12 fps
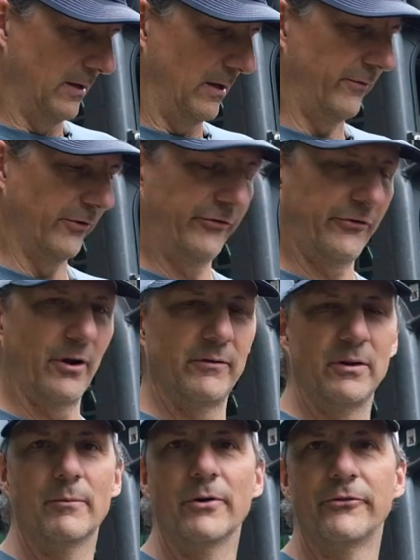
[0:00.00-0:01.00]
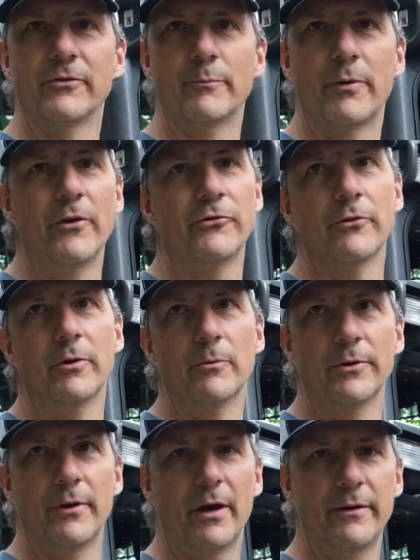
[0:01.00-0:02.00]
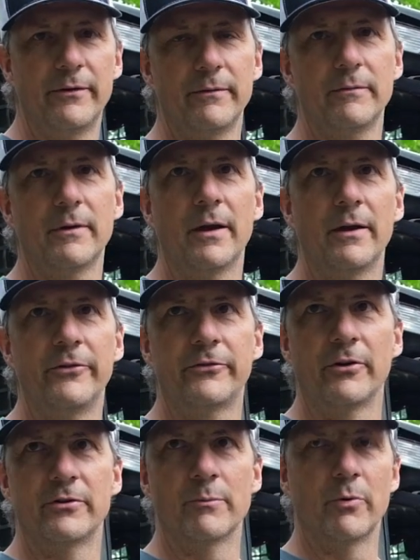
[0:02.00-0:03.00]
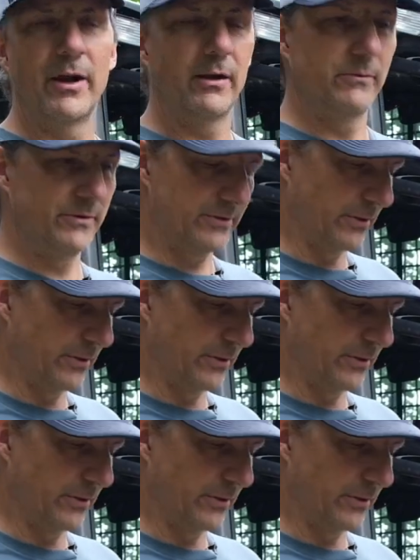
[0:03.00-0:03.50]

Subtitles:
If you're starving the mulcher of pressure, it will not start to break, which is